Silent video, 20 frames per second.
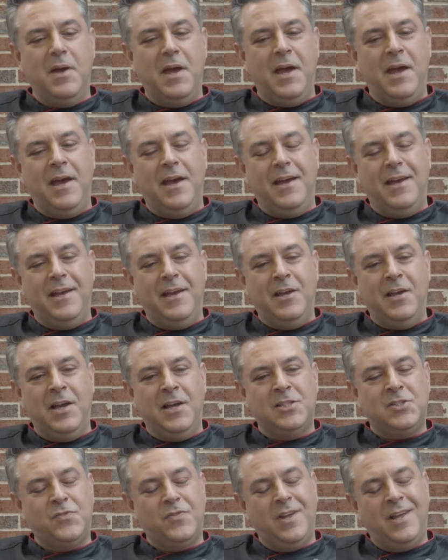
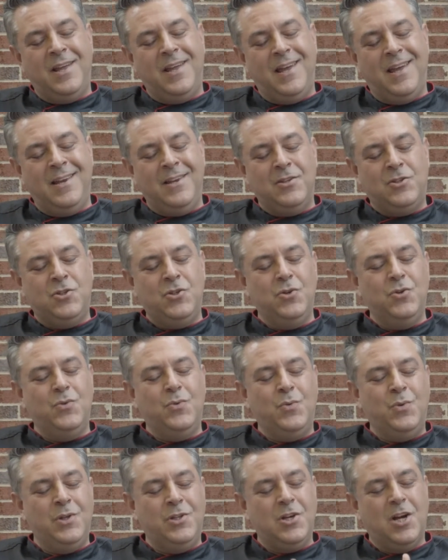And two,
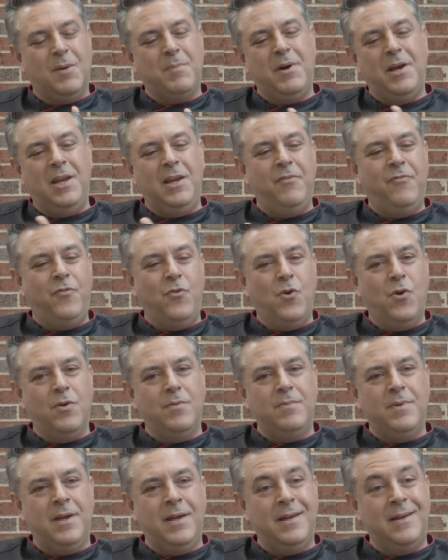we talk about 84.